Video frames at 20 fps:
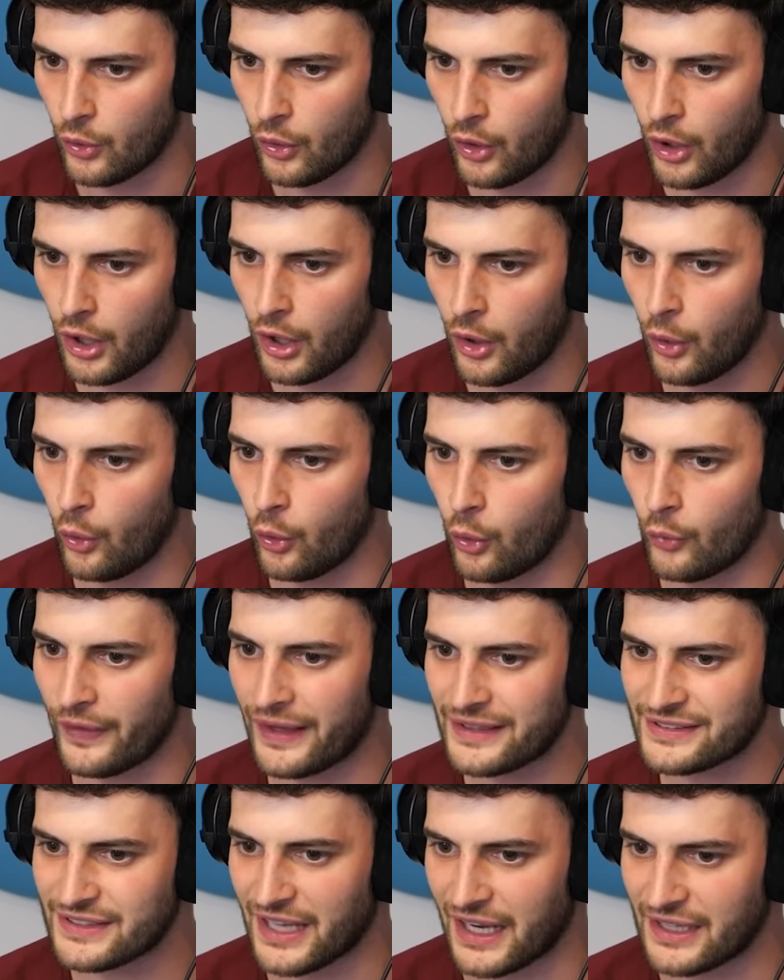Oh,
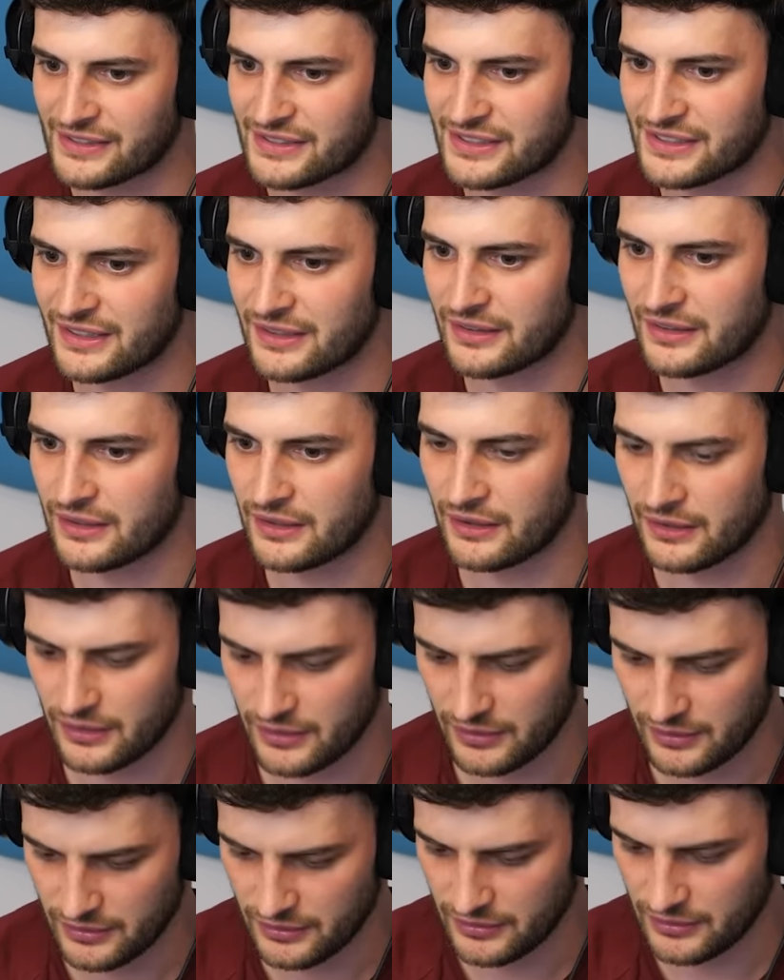that's God, nice. Sick.
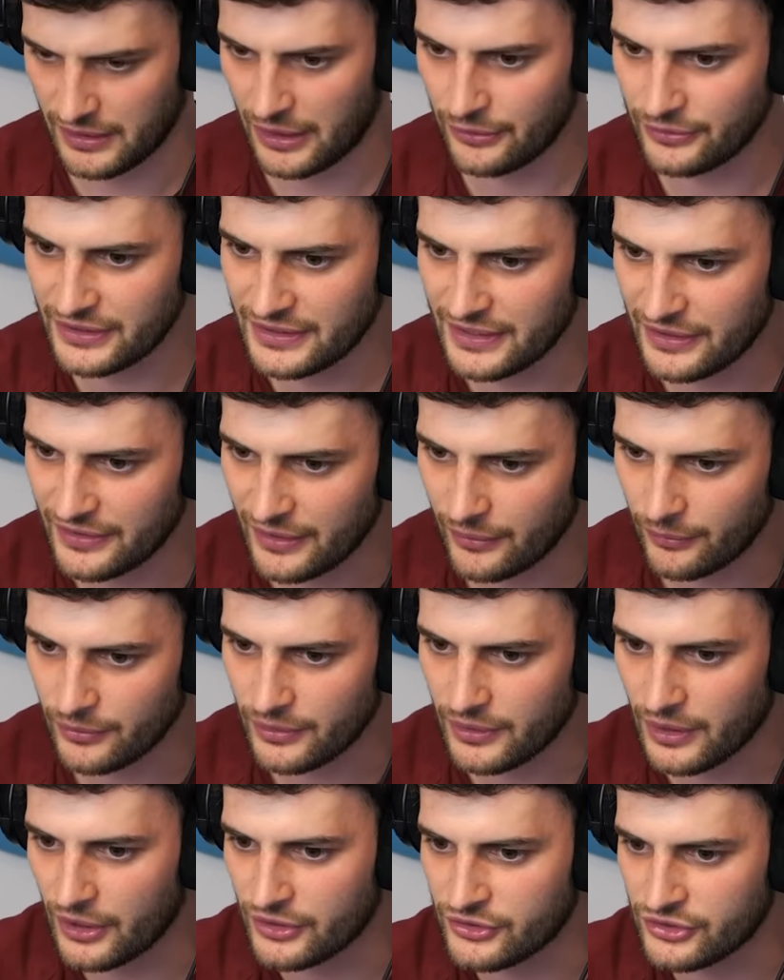How did he get that? Oh,
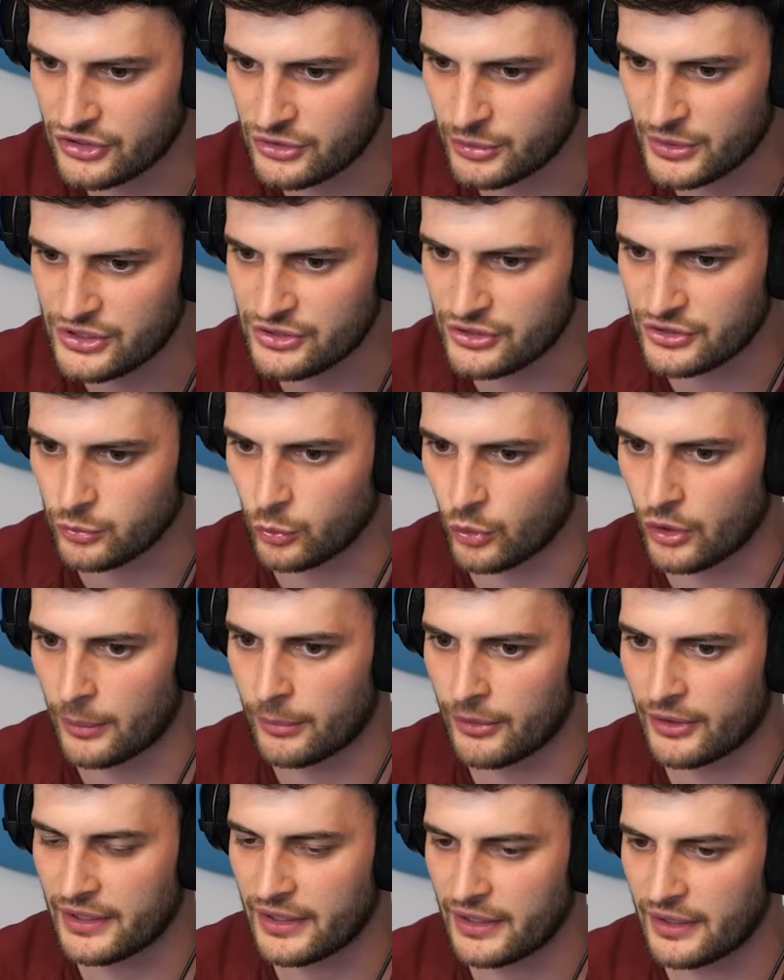I just switched his
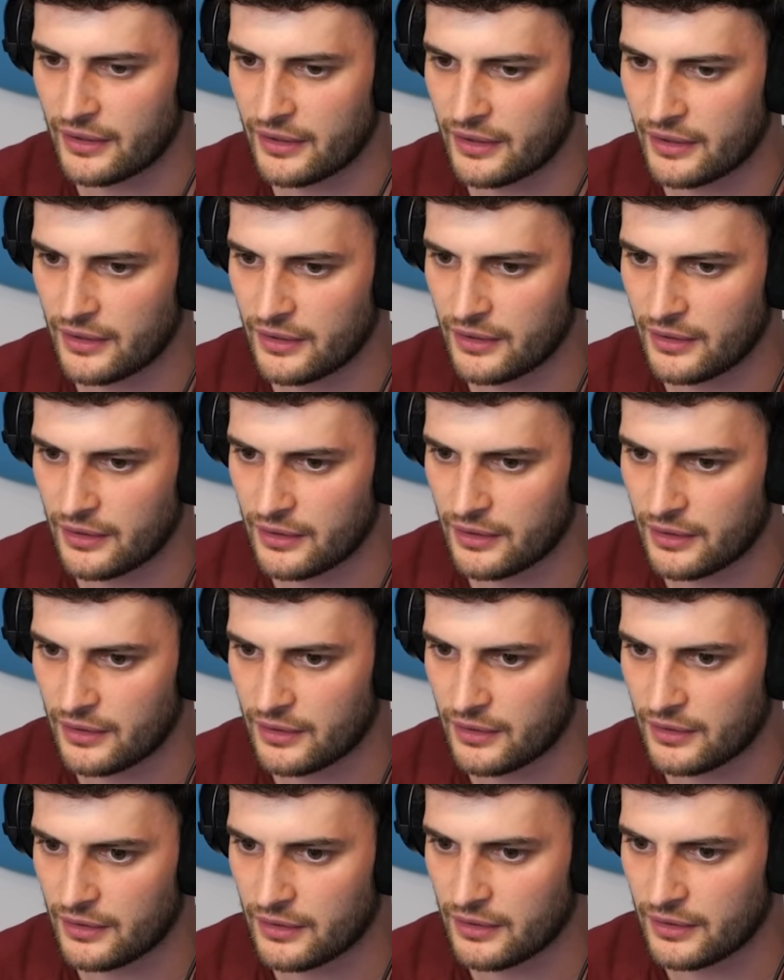water bucket.
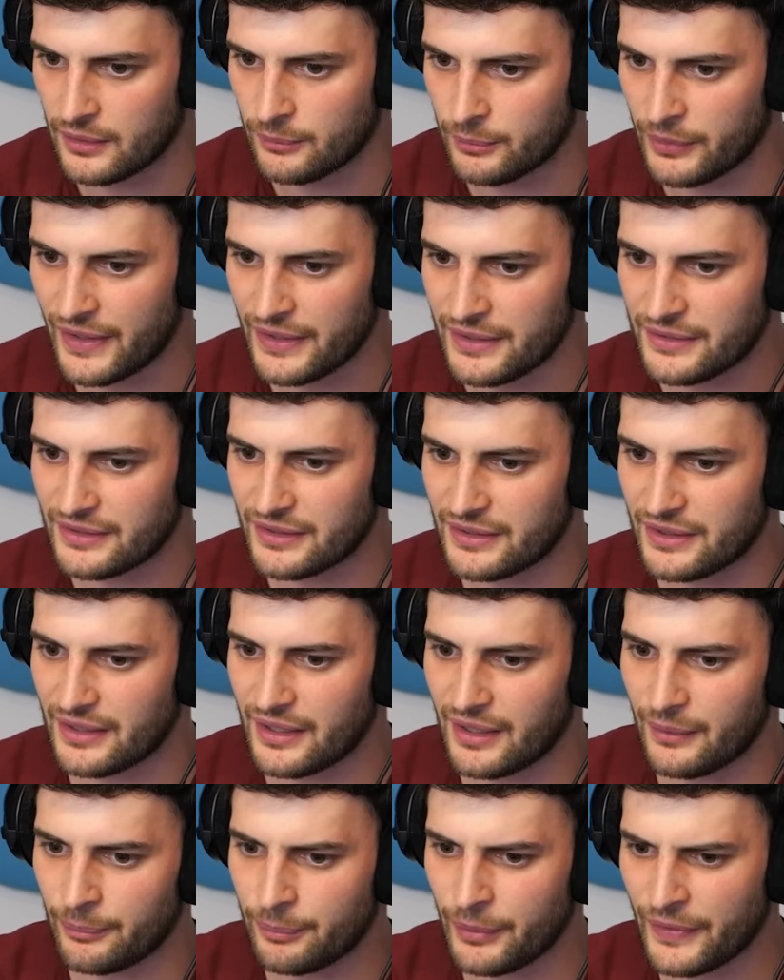But
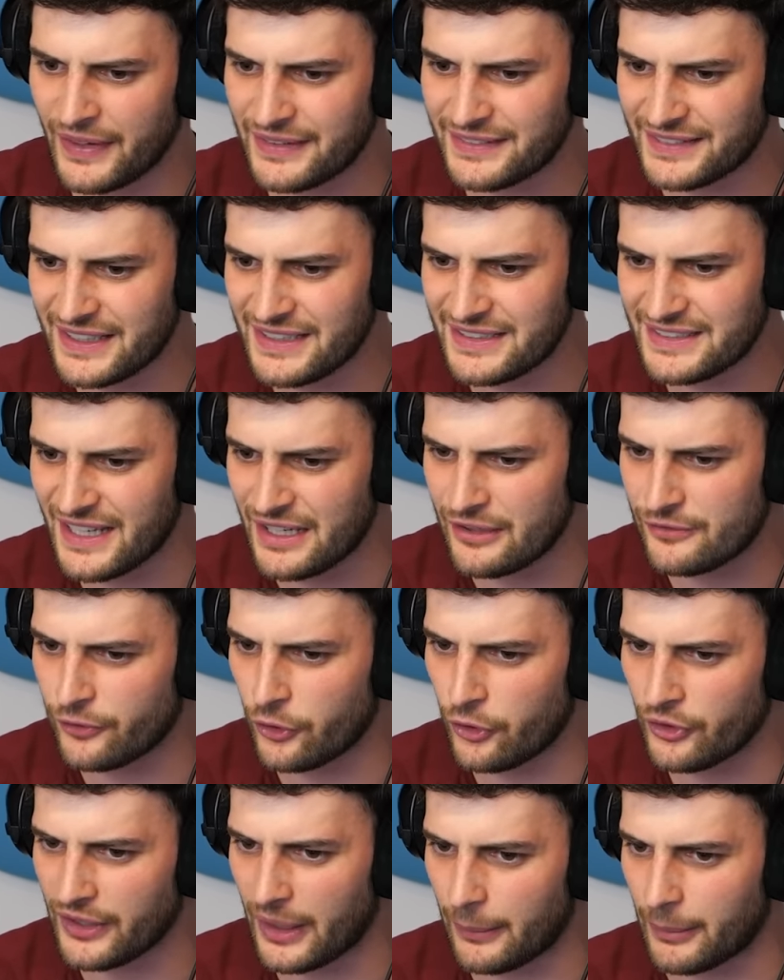then, didn't take
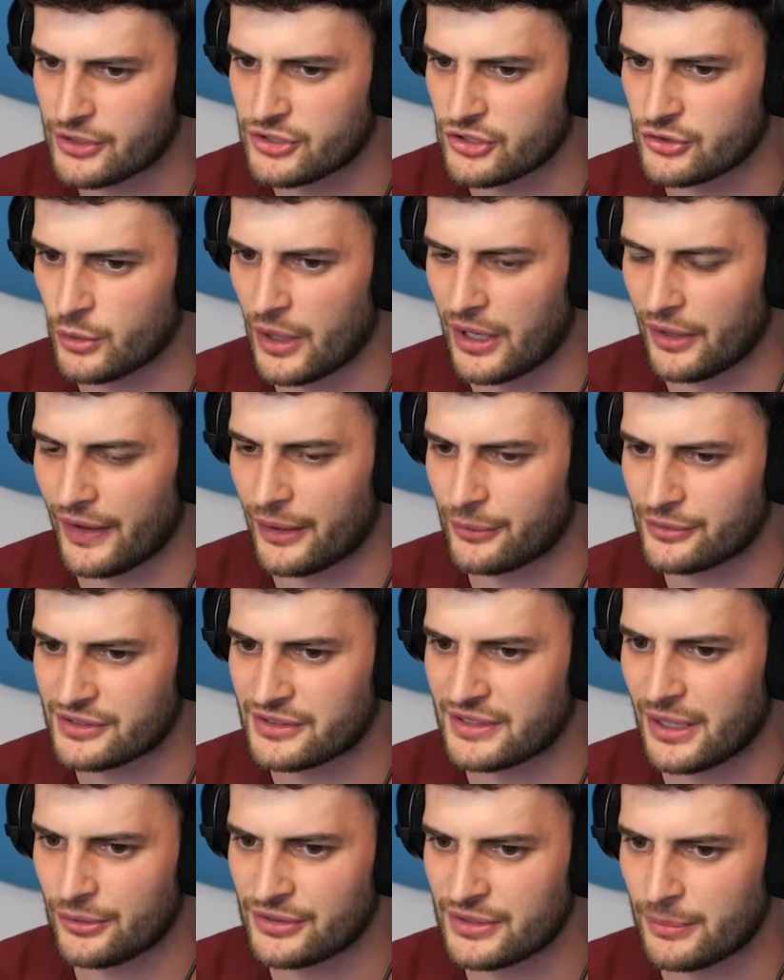fall damage as well.
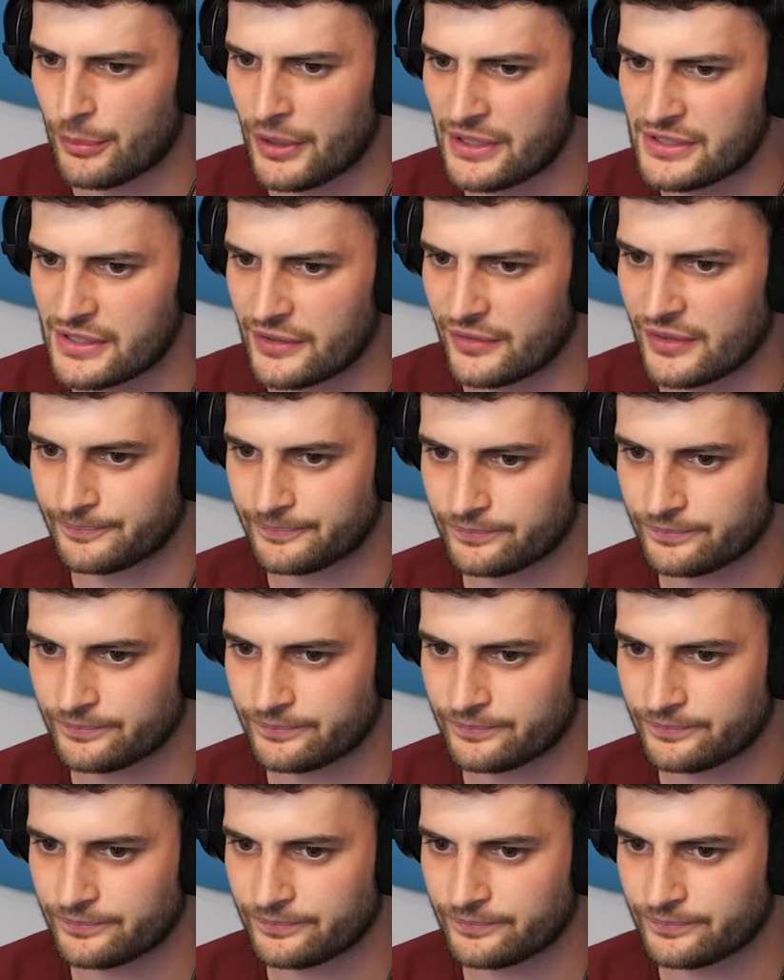That was impressive.